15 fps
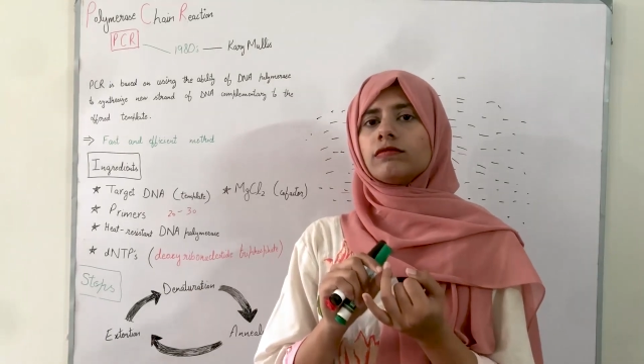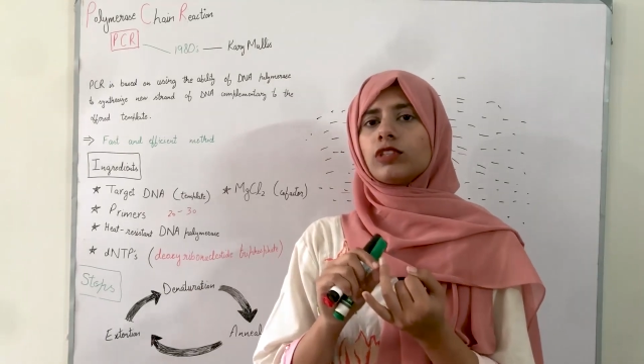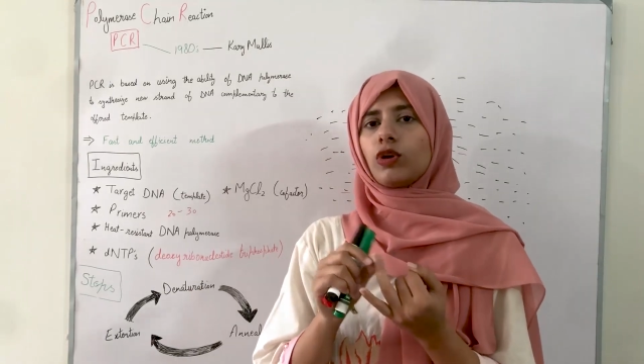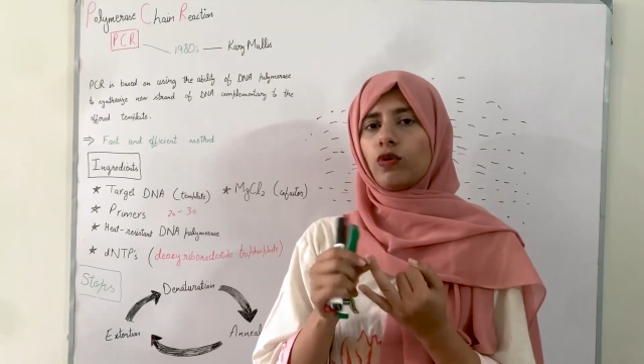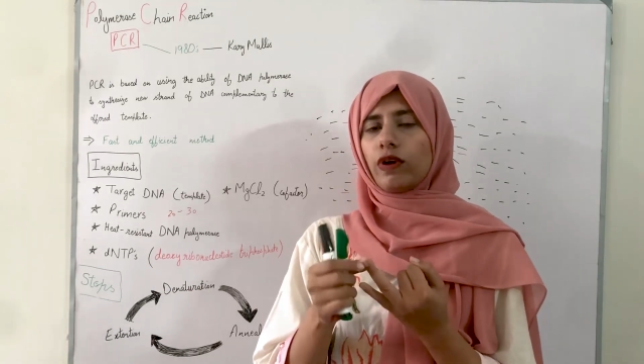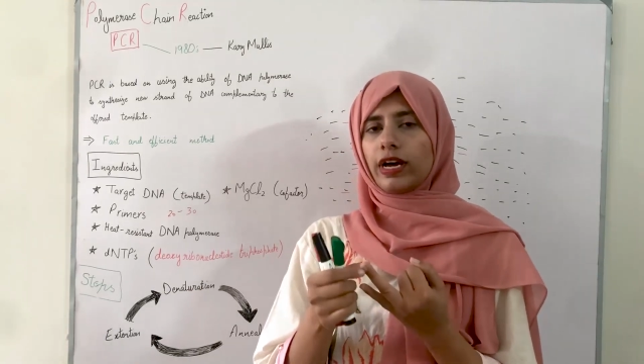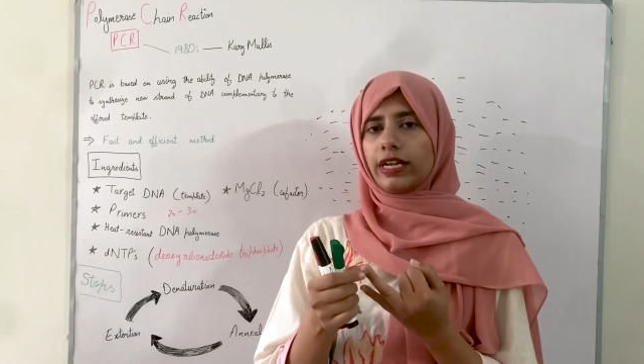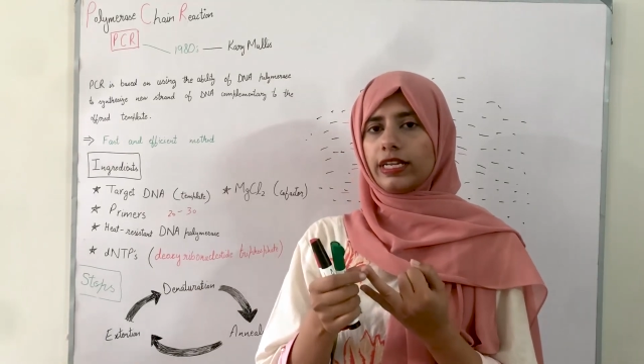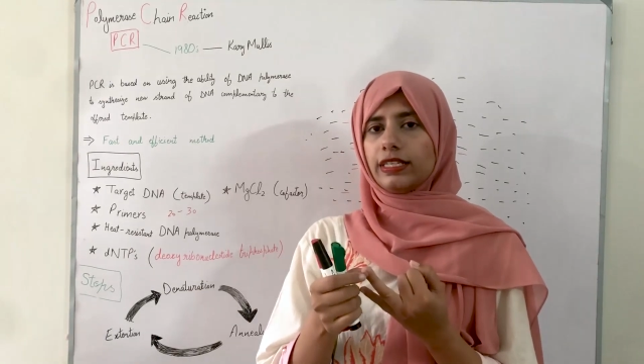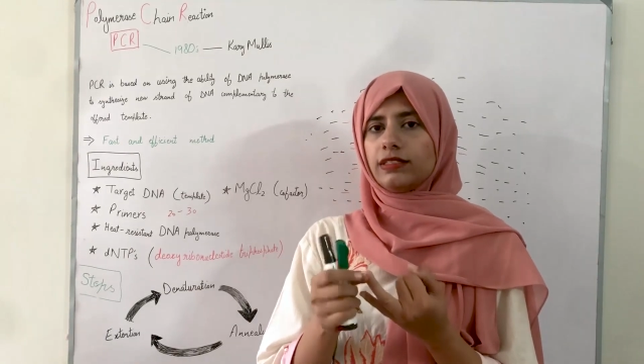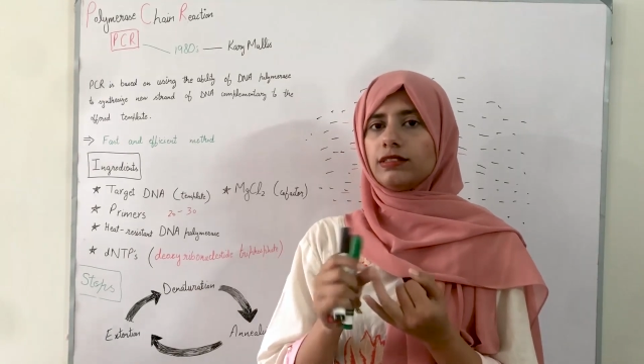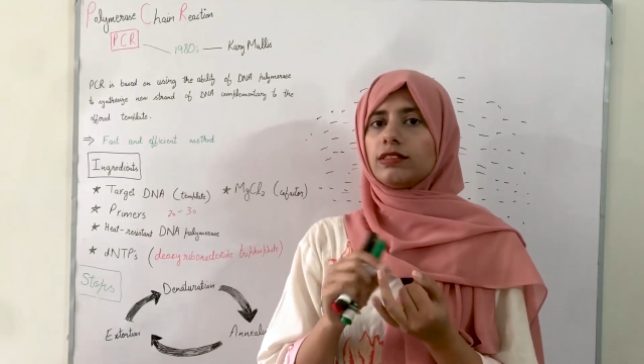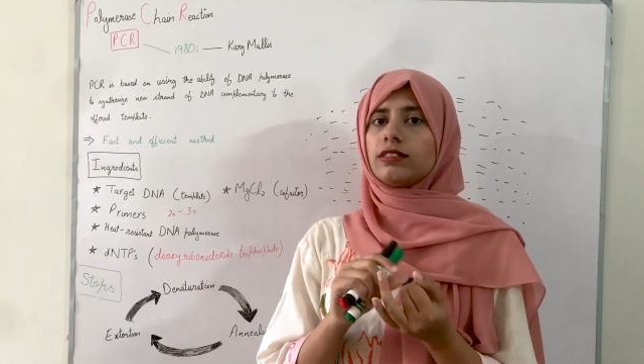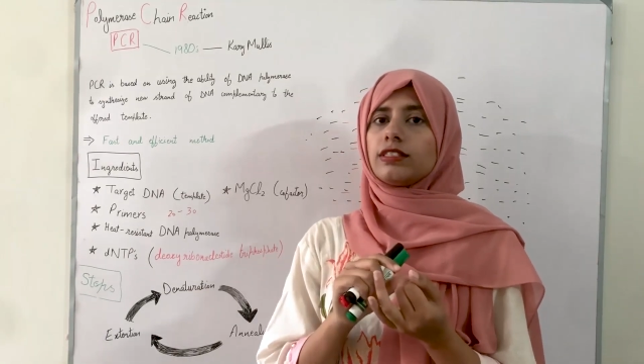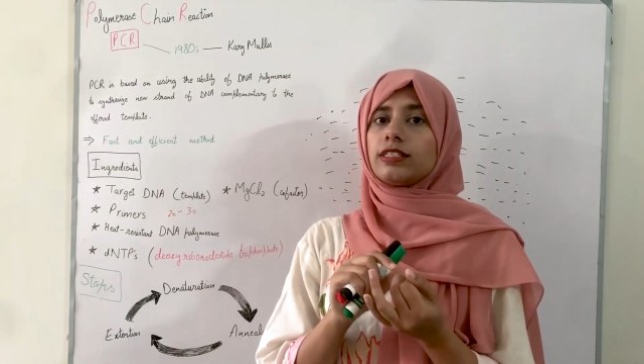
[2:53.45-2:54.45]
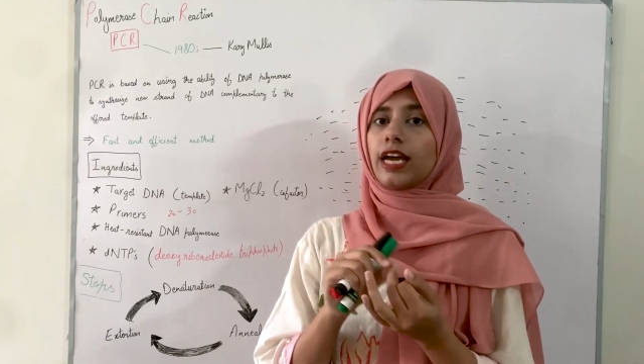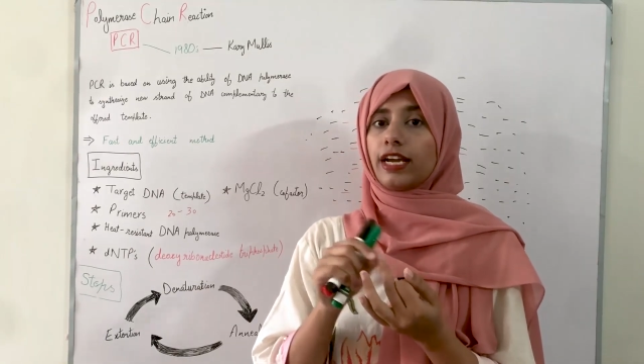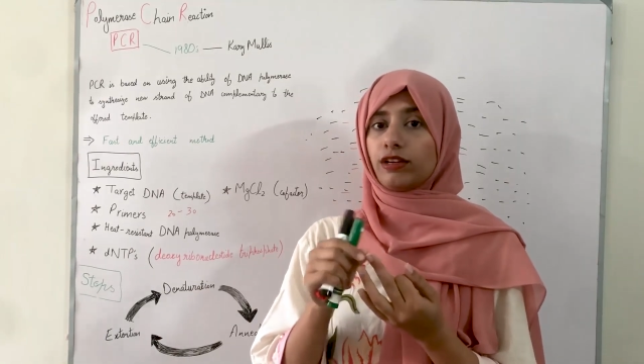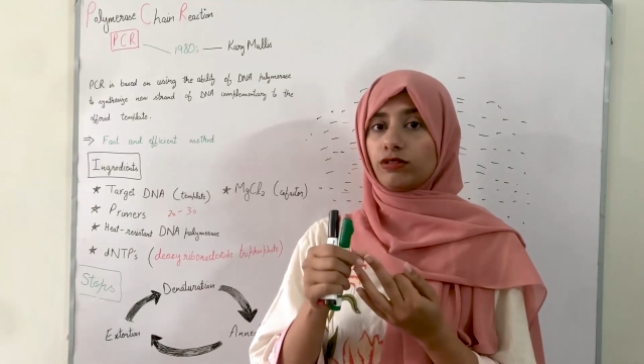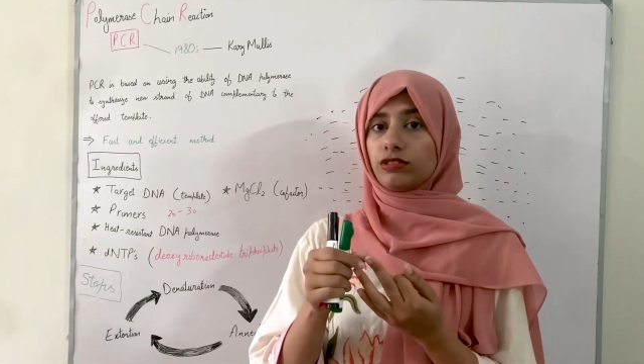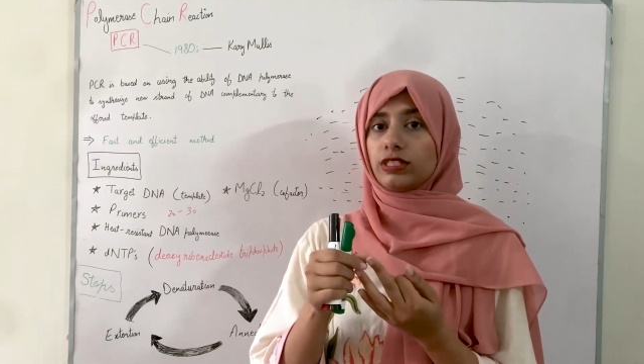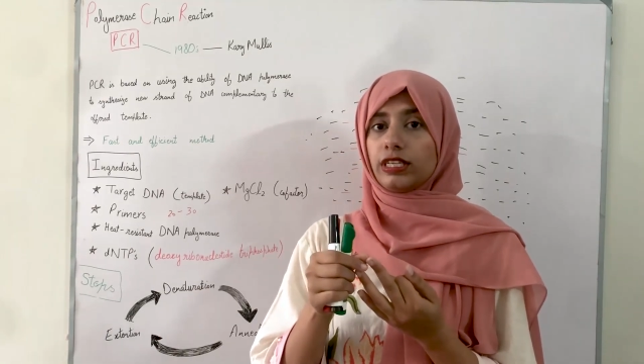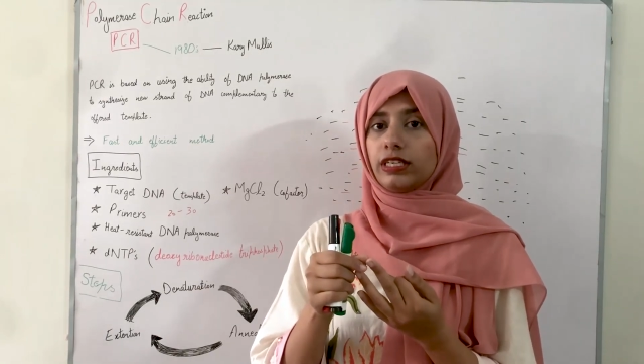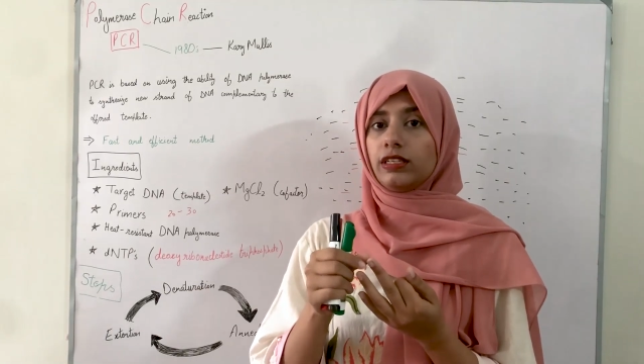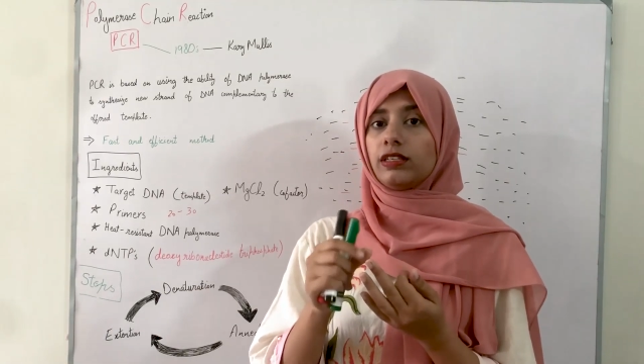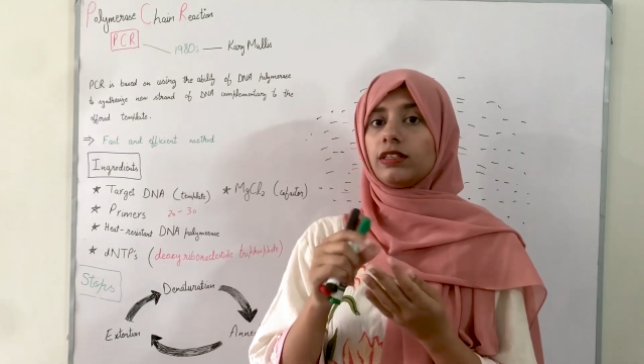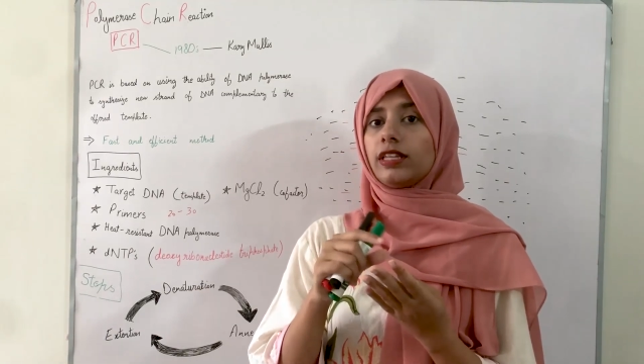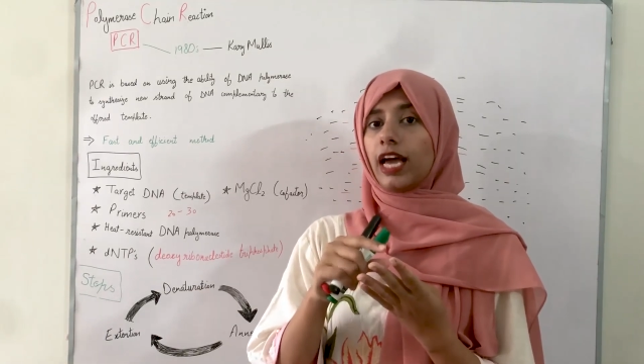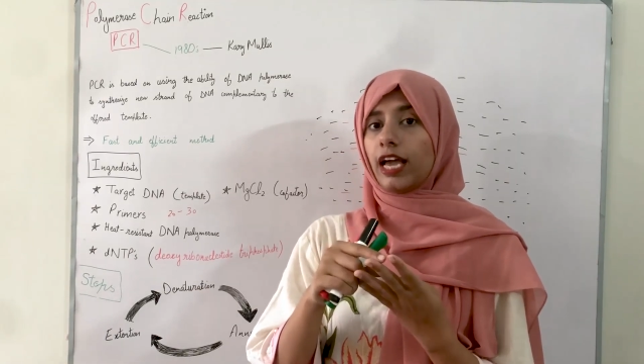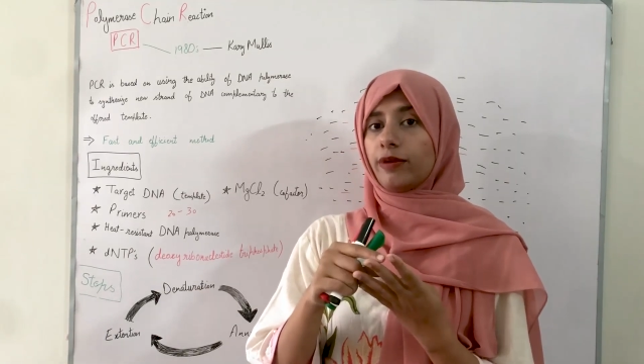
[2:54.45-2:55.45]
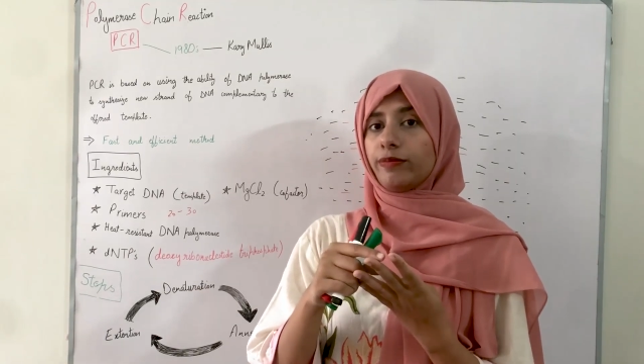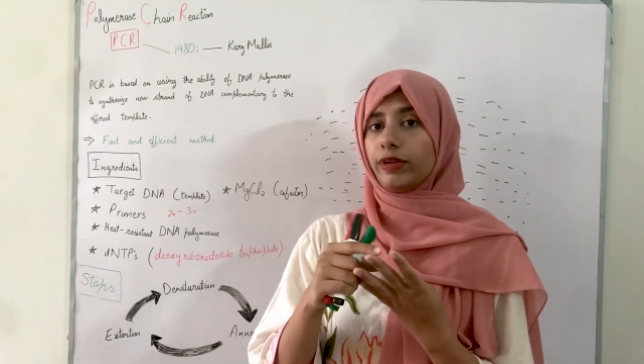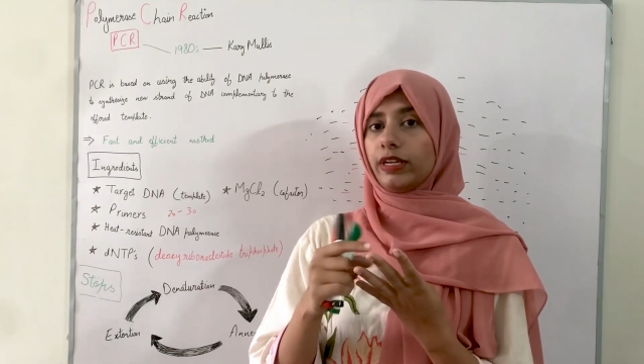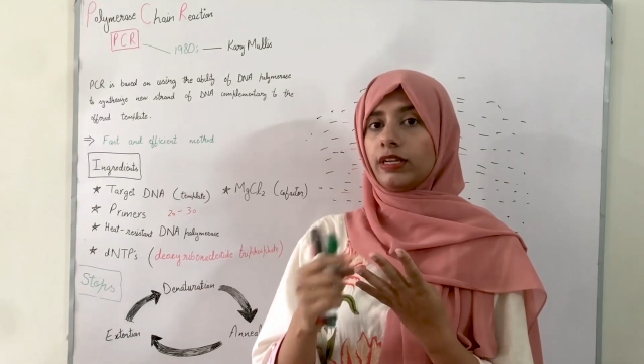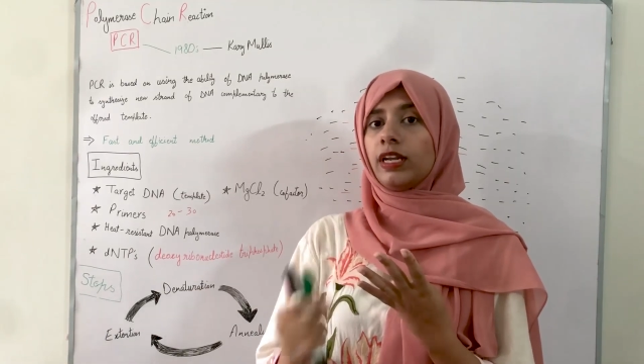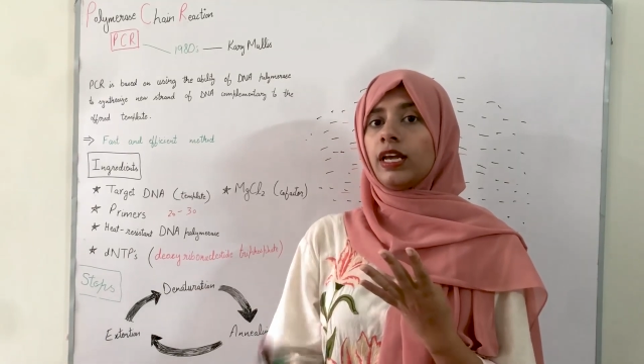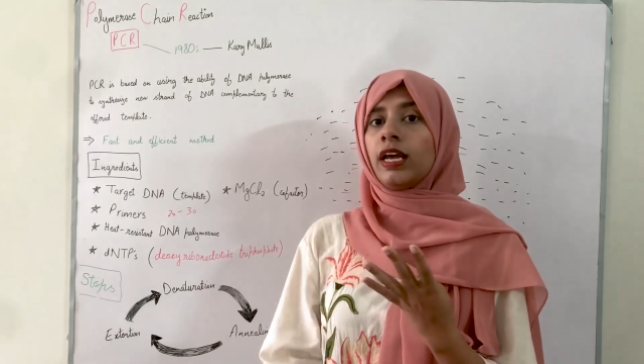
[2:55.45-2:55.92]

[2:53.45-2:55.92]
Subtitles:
guanine, cytosine, thymine.